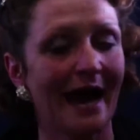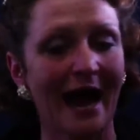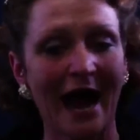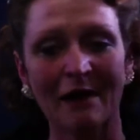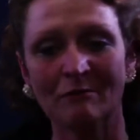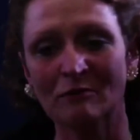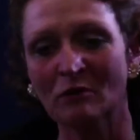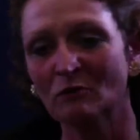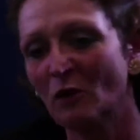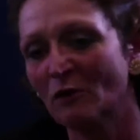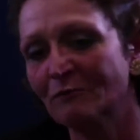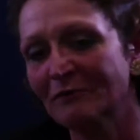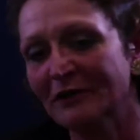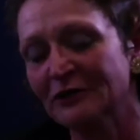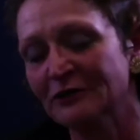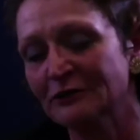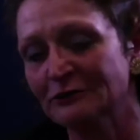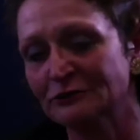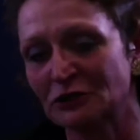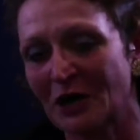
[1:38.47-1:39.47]
I'm a
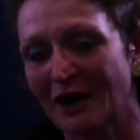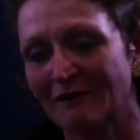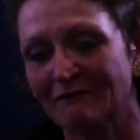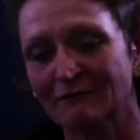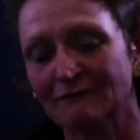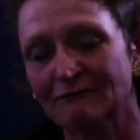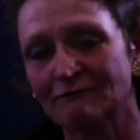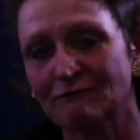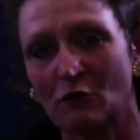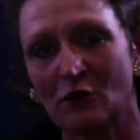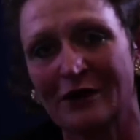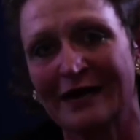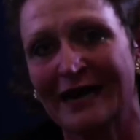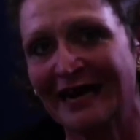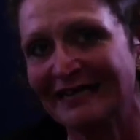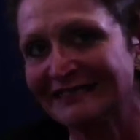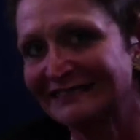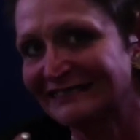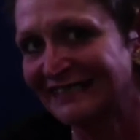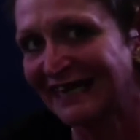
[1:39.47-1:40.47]
woman who traveled
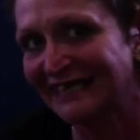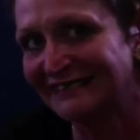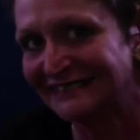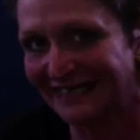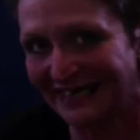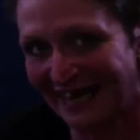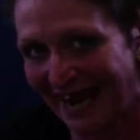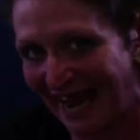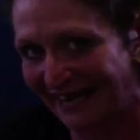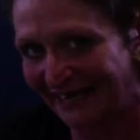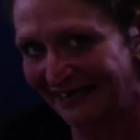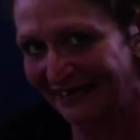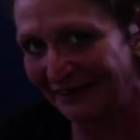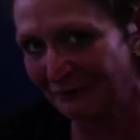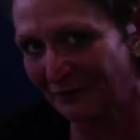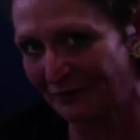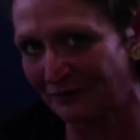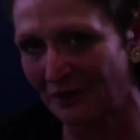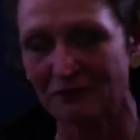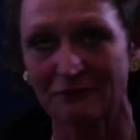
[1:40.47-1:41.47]
48 states in
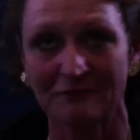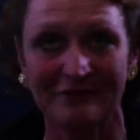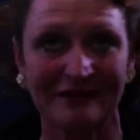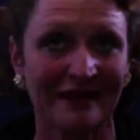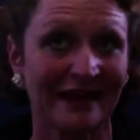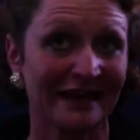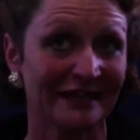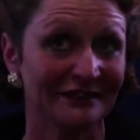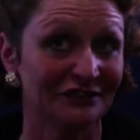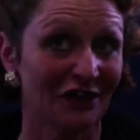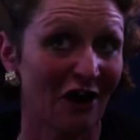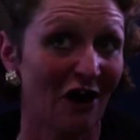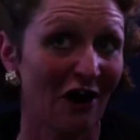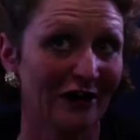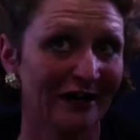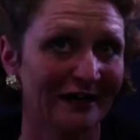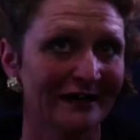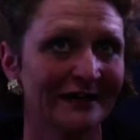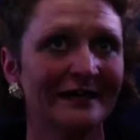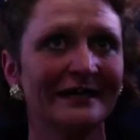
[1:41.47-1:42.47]
Canada with a 3-legged
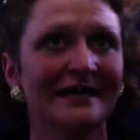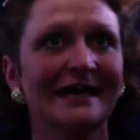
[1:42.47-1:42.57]
dog.